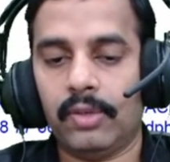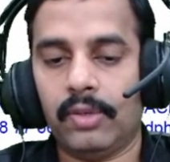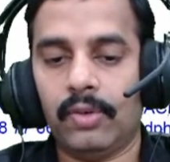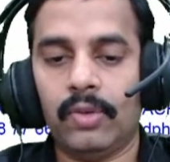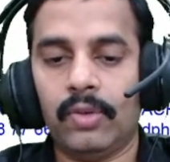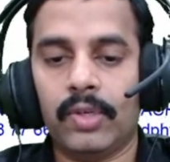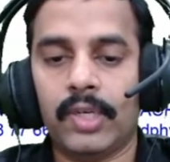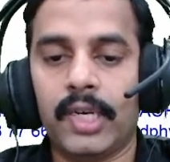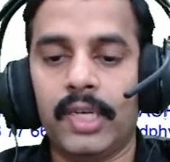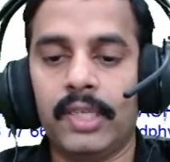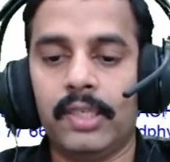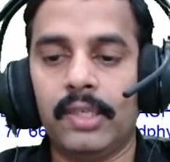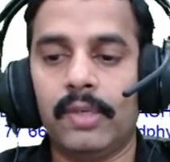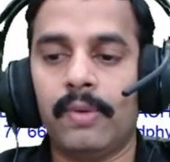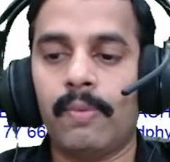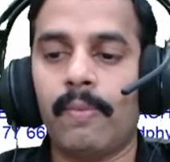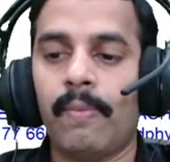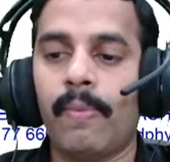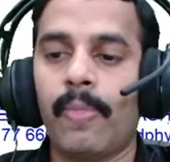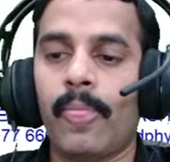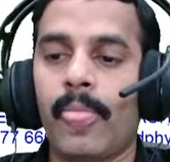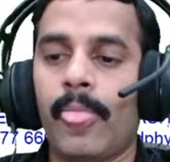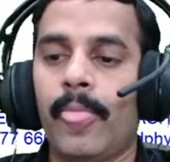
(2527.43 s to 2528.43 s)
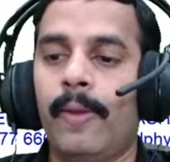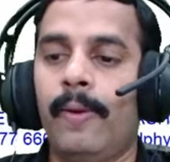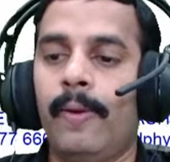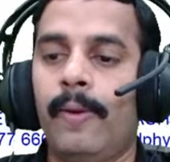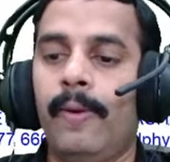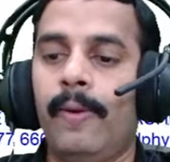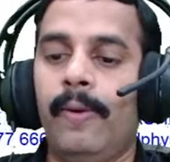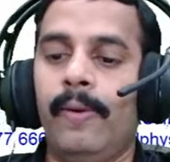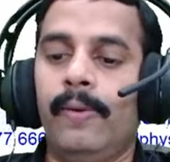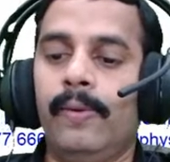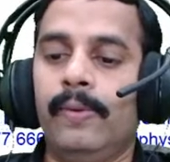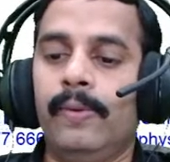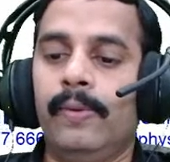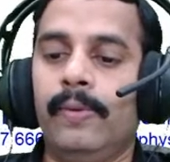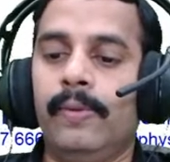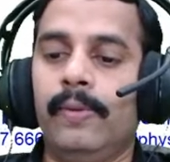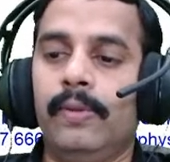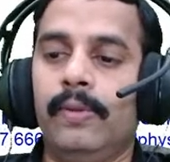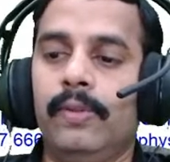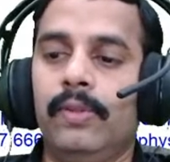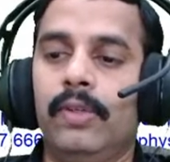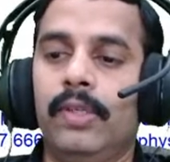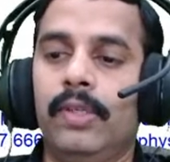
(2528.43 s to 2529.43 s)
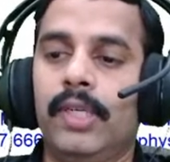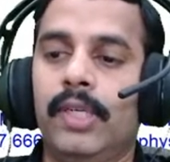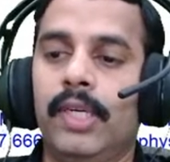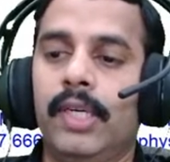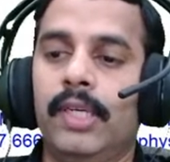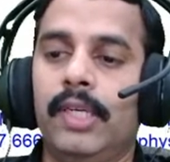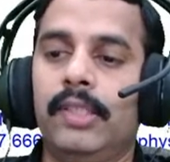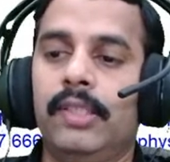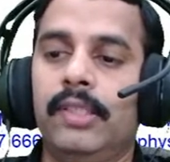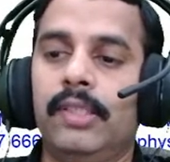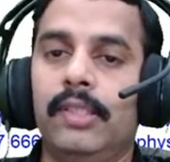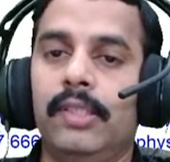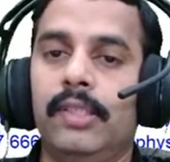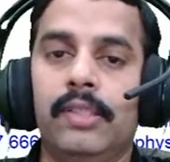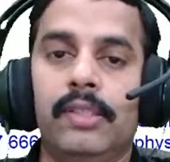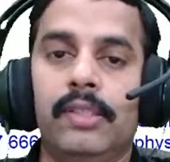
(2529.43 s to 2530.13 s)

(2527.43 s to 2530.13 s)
Alright? Alright.